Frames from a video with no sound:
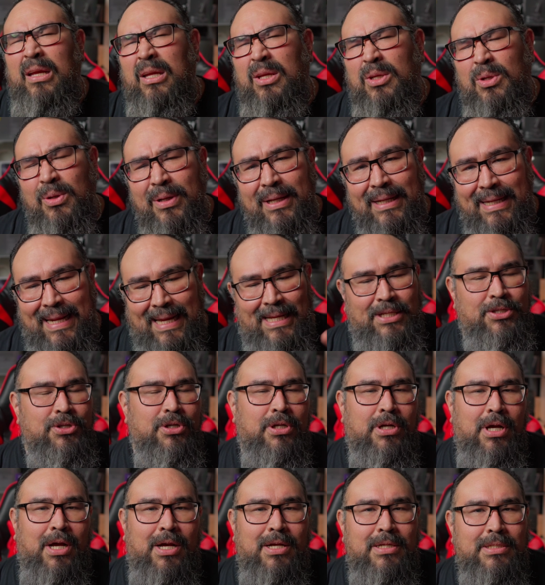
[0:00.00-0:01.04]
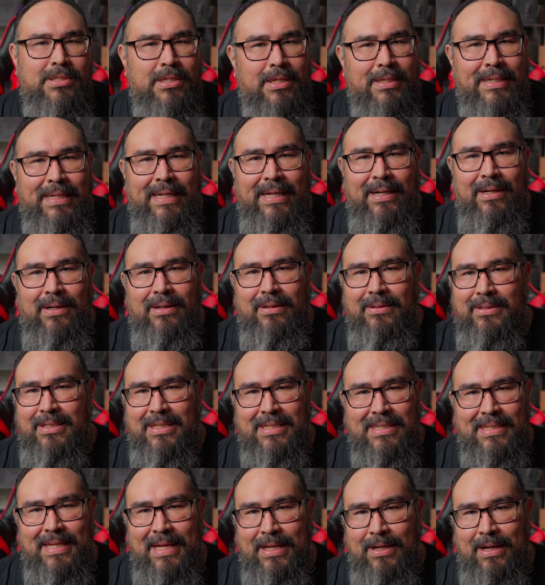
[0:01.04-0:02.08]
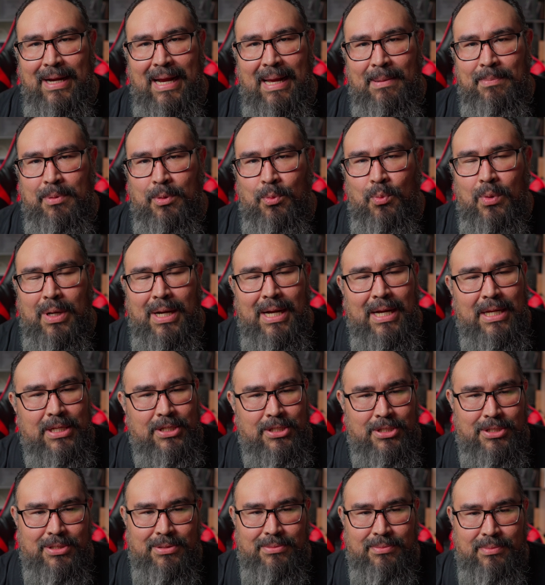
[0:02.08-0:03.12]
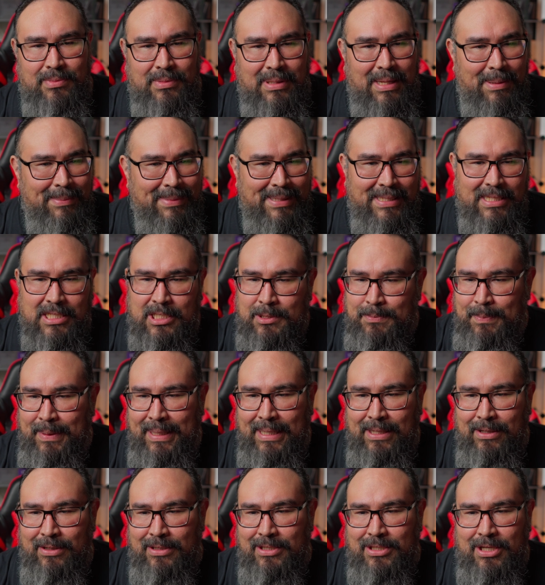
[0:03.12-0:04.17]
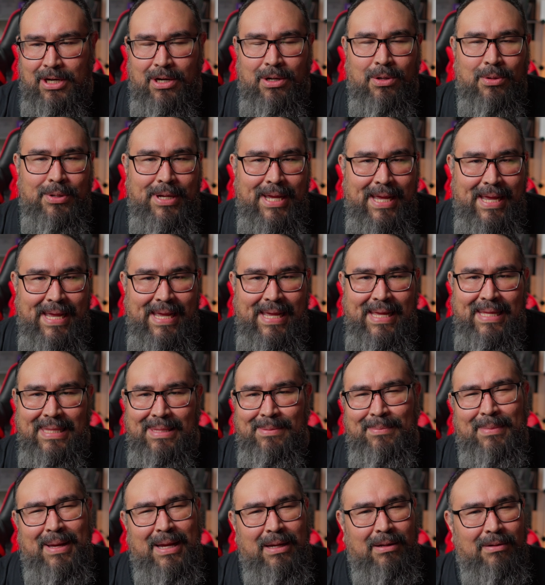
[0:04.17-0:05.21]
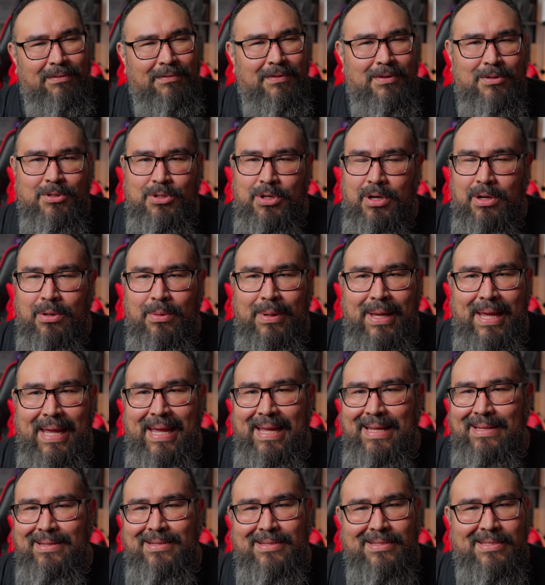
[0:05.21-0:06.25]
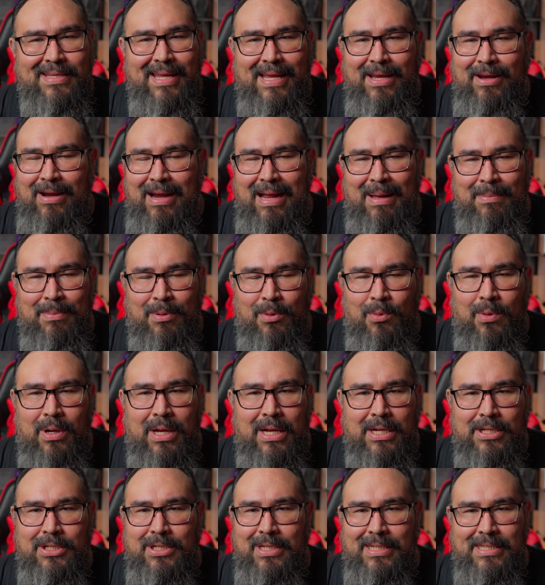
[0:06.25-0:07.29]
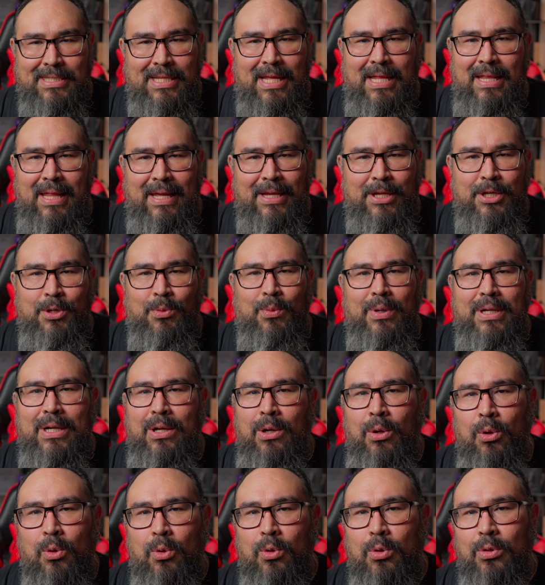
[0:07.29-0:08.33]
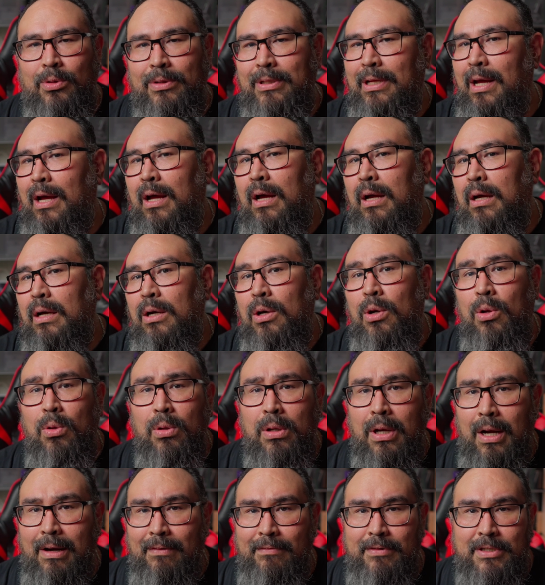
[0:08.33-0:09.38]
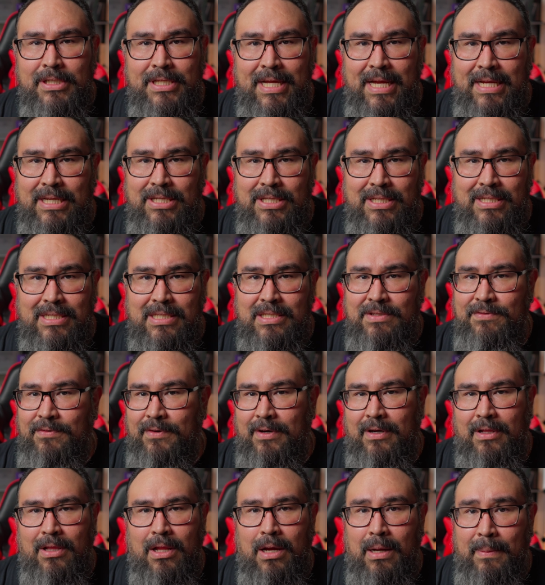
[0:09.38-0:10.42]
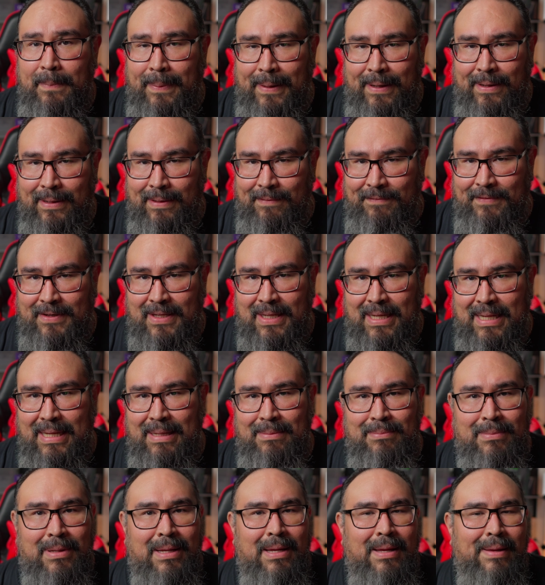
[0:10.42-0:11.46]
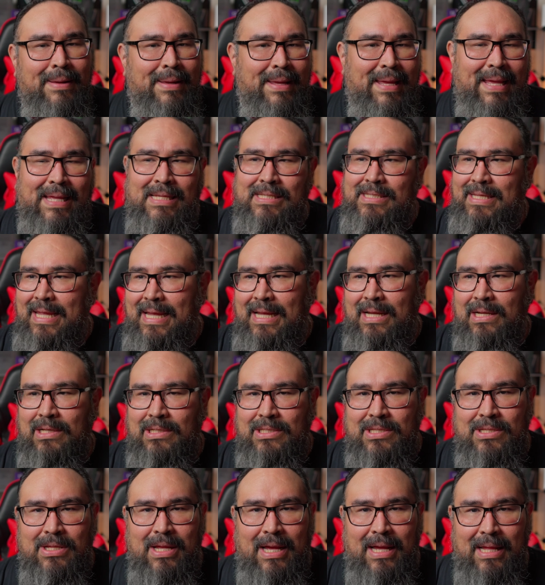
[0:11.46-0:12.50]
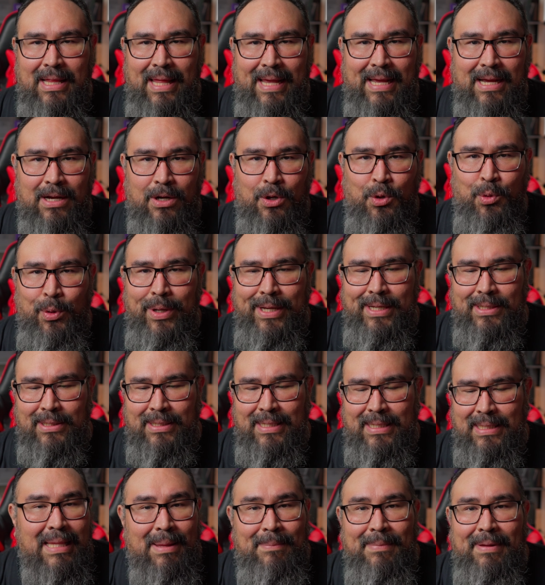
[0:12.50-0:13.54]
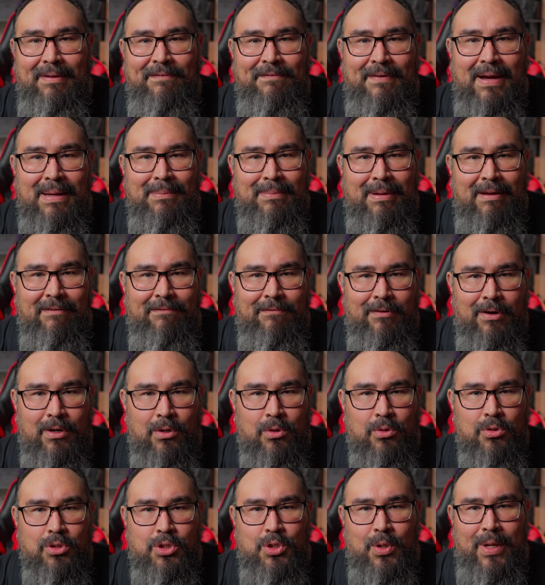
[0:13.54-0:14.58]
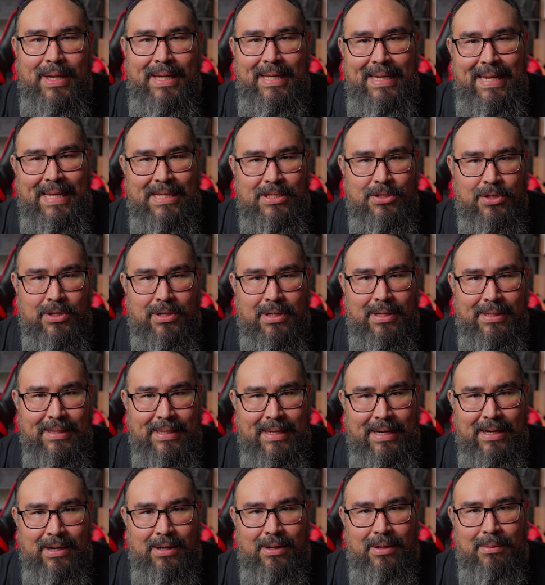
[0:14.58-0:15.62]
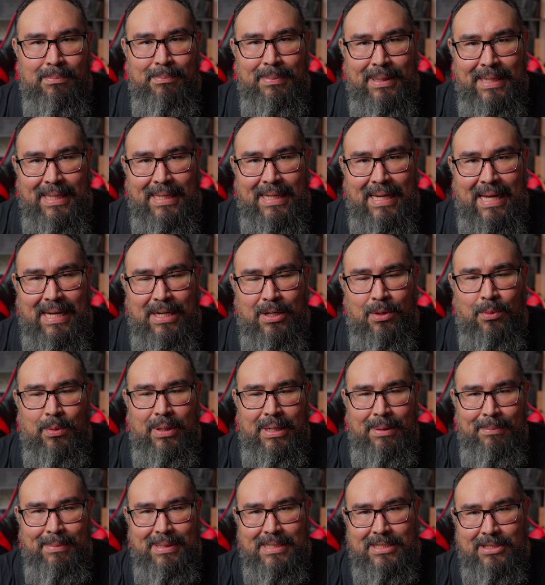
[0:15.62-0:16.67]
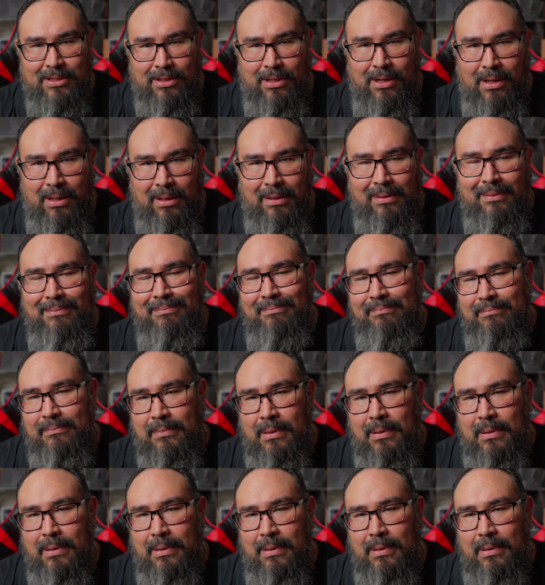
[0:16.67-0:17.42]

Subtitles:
You can answer calls on here just like your Apple Watch. I mean, the speakers are okay, the microphones are okay, just like your Apple Watch. It's not like you want to hold whole conversations for a long period of time. It's like a quickly, let me find my phone so I can answer it on there, but I don't want to miss a call.